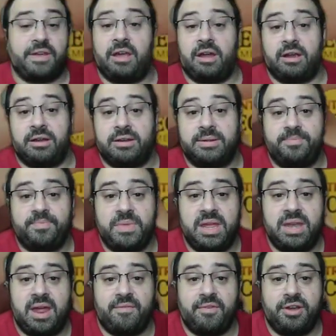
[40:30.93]
card. You
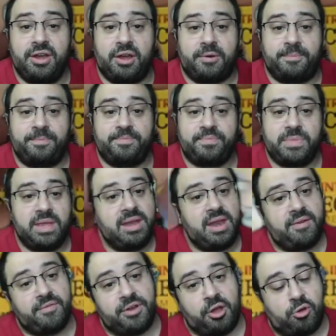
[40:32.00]
never know. You
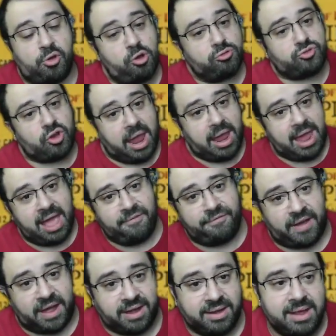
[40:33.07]
never know. Go try. Have
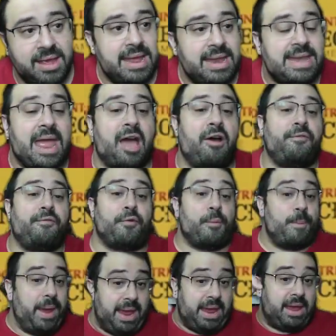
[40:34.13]
fun. Now, for
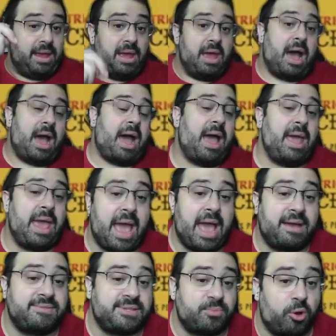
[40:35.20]
me, I
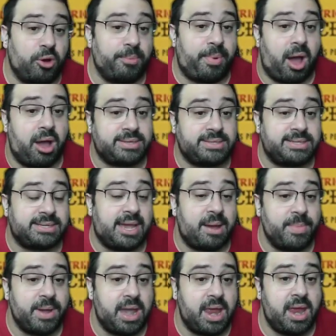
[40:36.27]
have some more boxes
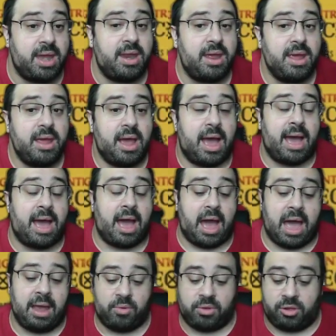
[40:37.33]
coming in.
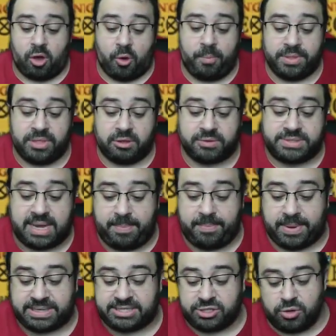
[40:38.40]
I will open those up
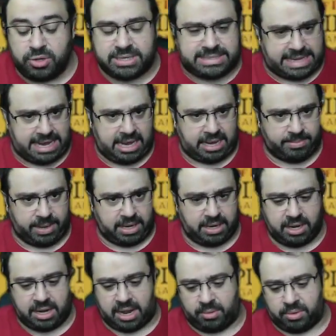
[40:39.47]
as soon as they come in,
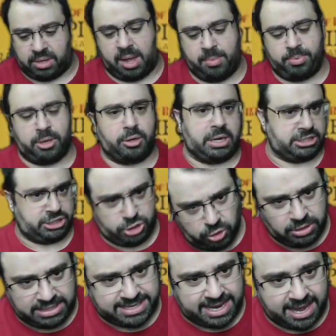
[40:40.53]
and I will upload as soon
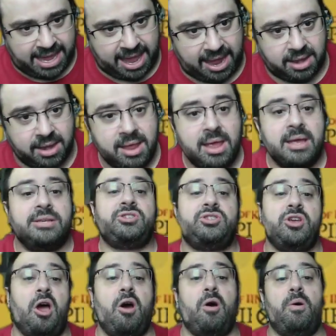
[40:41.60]
as I can.
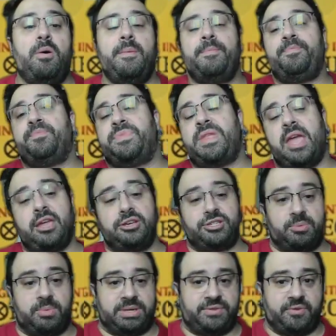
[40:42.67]
So, thank you so
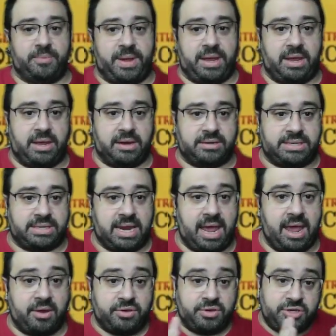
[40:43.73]
much for being here today.
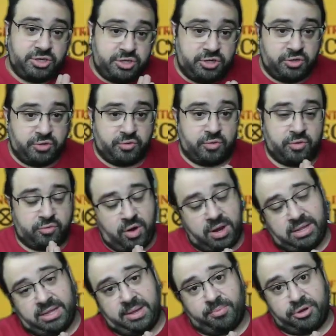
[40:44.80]
I do
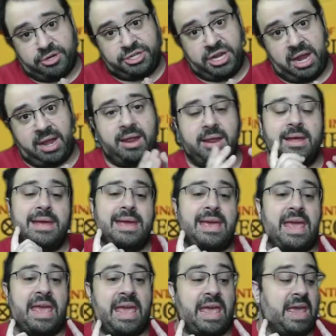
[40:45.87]
greatly appreciate it.
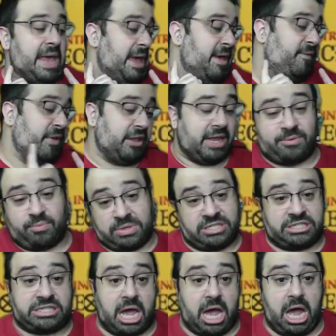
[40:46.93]
If you like what you
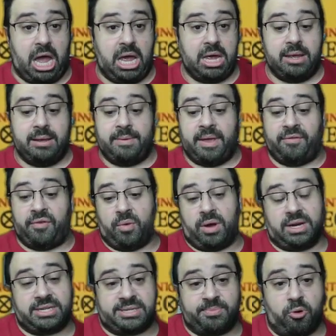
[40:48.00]
saw, if you
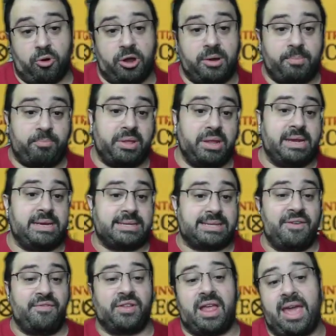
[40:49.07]
want to support, please
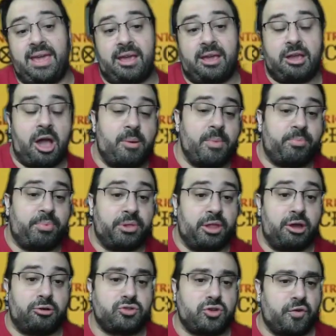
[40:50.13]
leave a like, comment
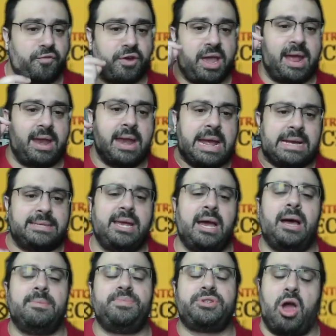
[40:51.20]
below. Don't forget,
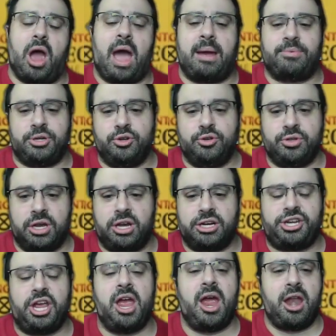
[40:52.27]
subscribe to the
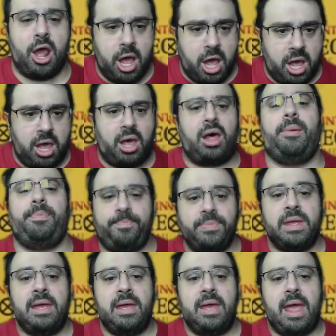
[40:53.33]
channel.
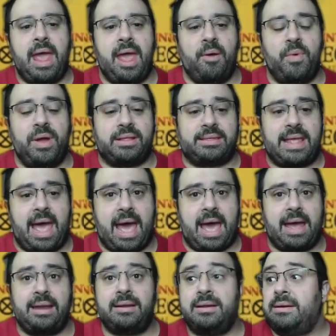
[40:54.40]
And with
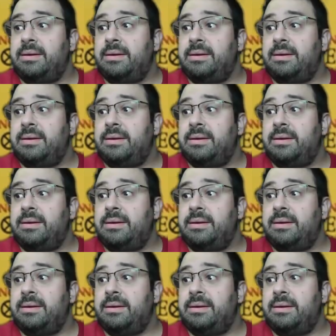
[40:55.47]
that,